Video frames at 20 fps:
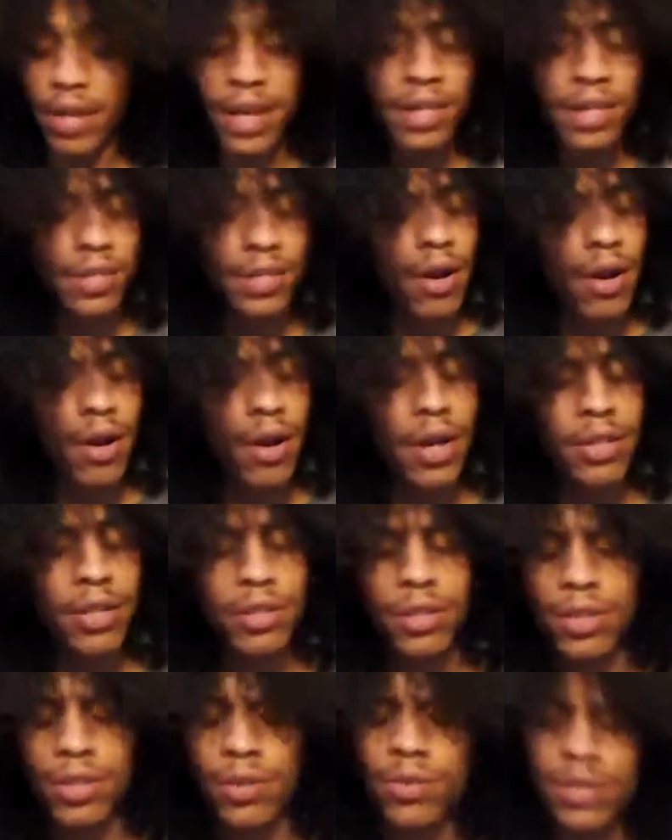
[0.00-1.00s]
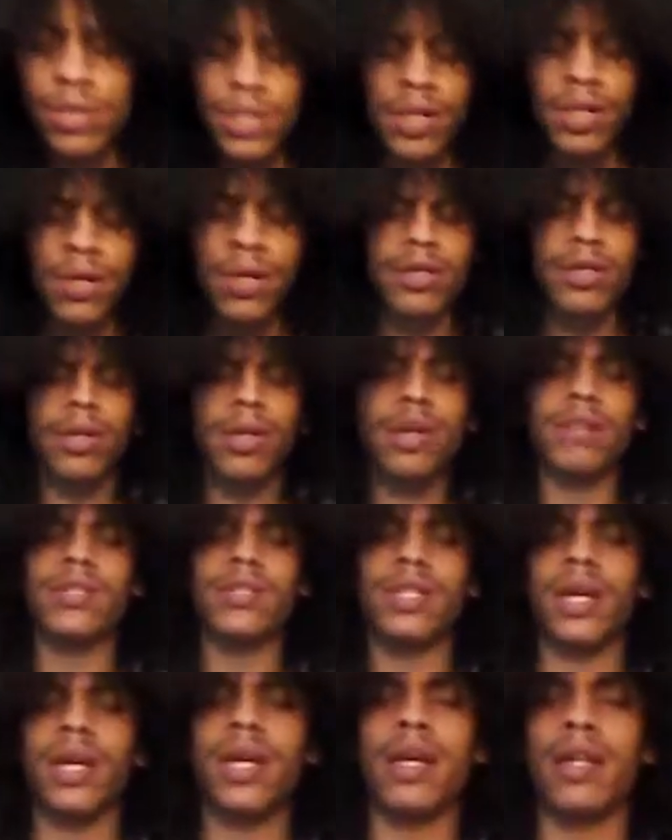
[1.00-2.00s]
they start introducing
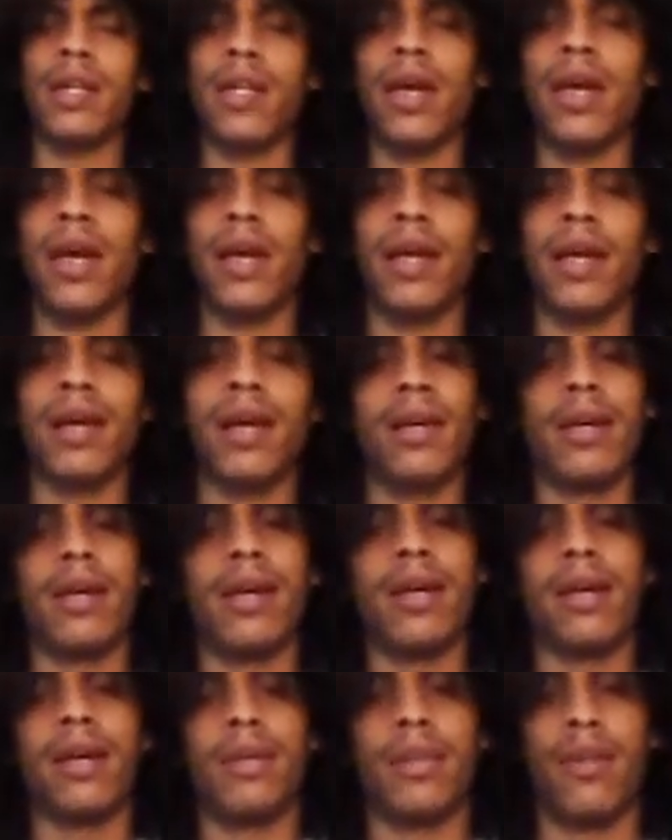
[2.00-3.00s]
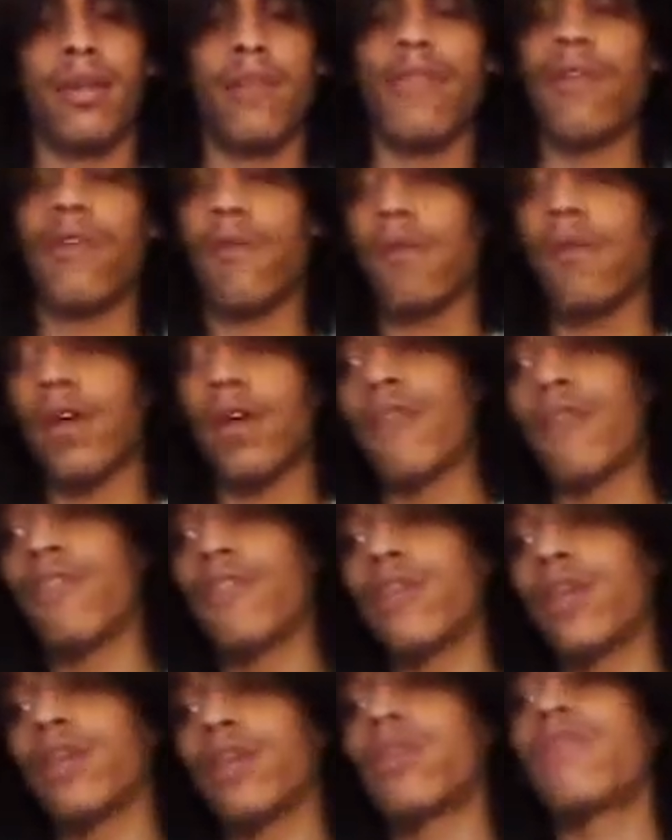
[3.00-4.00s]
themselves saying that they're from a
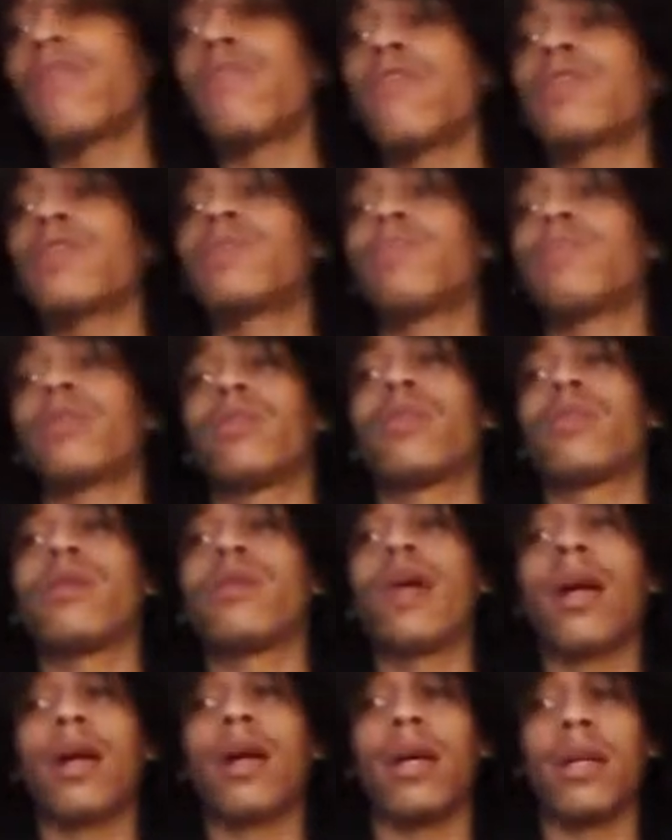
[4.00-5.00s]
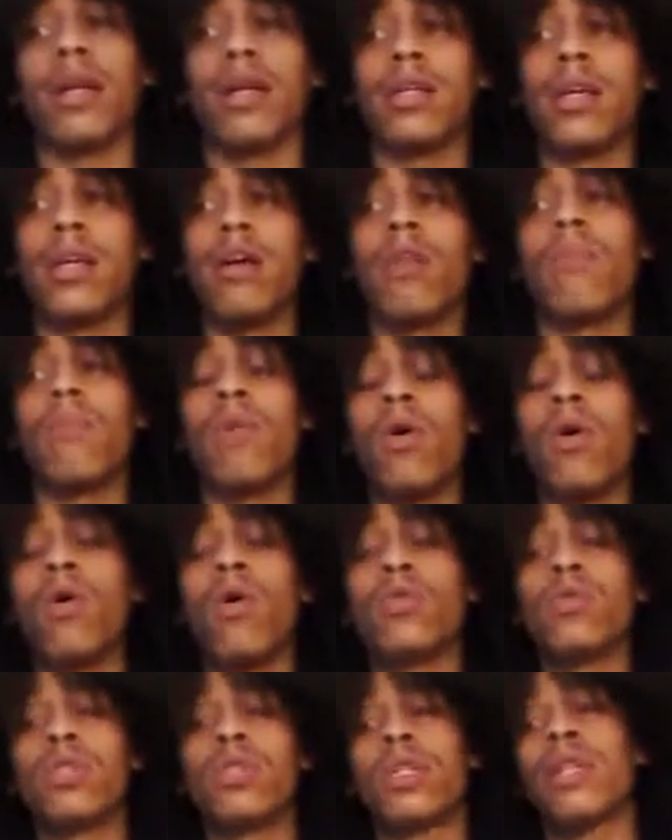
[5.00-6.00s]
different universe, but they're not gonna tell them
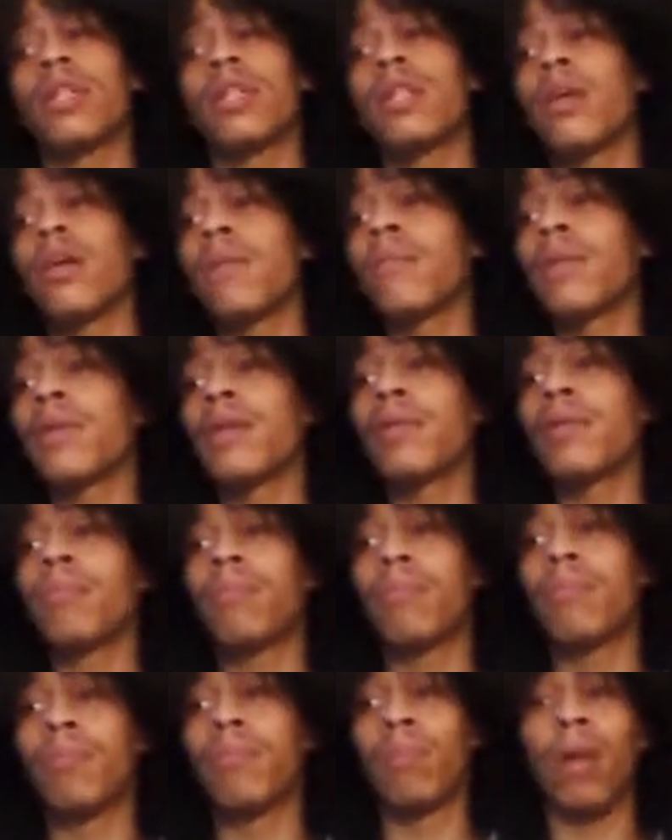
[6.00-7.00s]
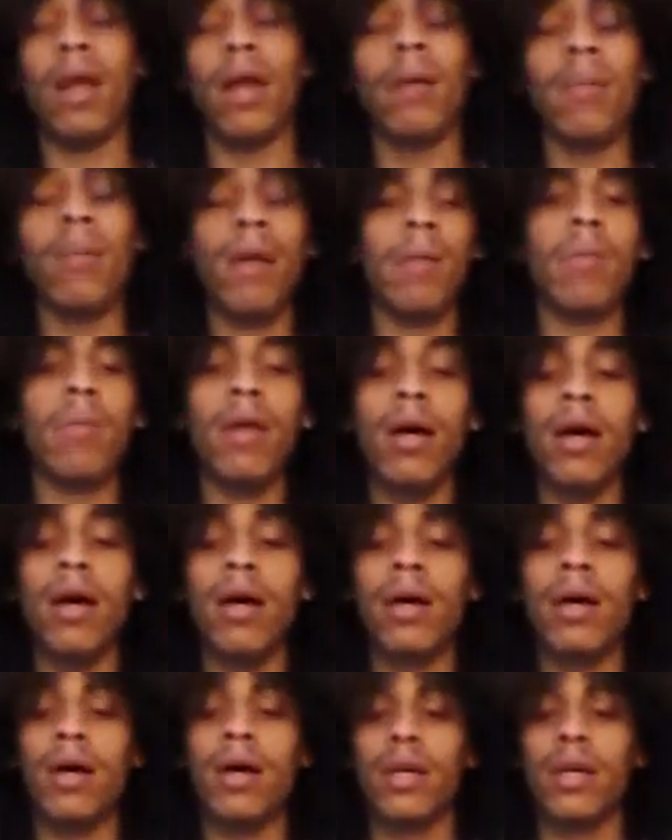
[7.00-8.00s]
who sent them and blah blah
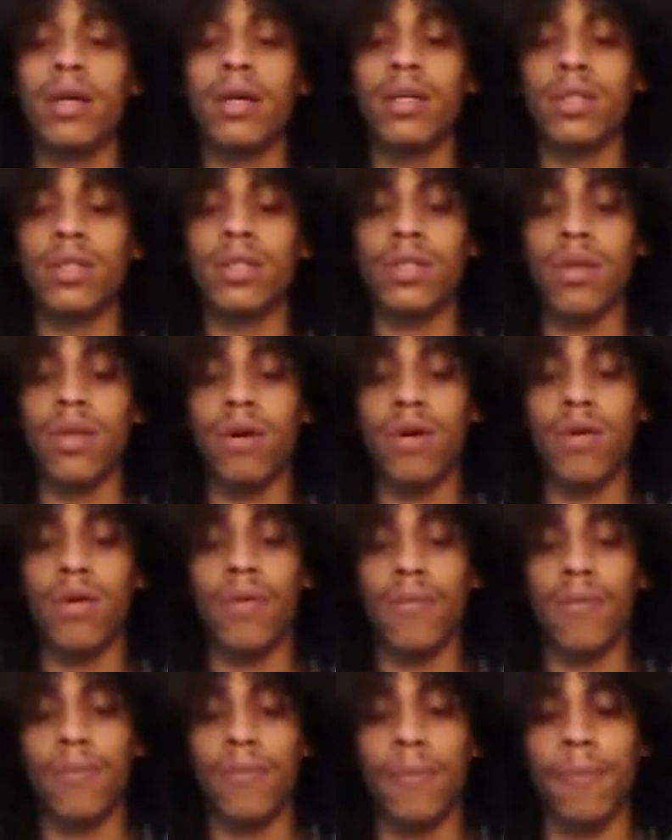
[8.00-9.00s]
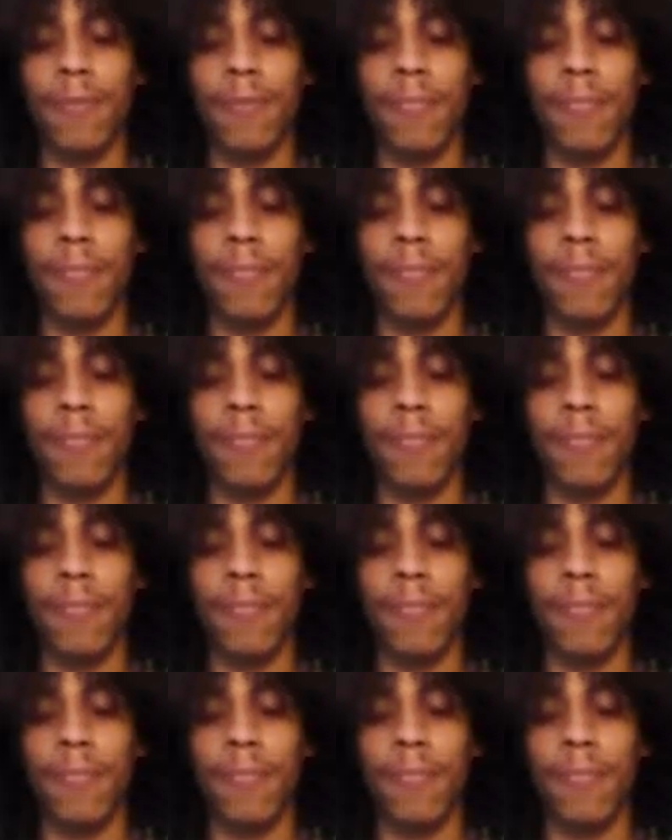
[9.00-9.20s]
blah. So